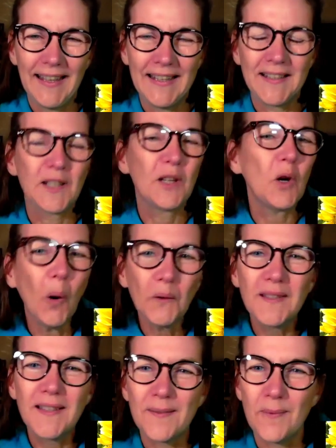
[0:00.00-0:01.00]
it's
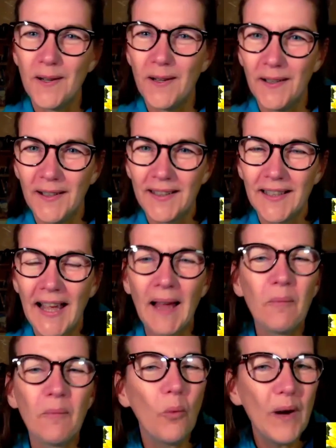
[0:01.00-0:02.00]
God's work,
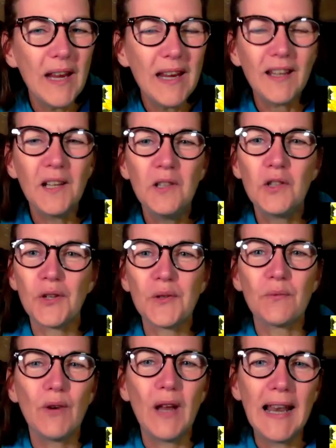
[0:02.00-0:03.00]
and we can
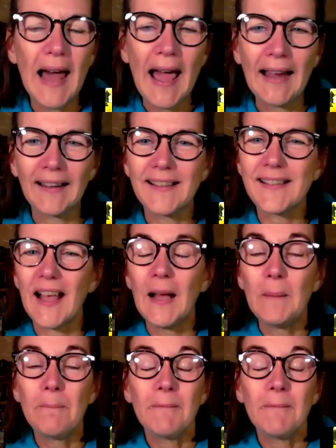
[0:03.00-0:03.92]
just relax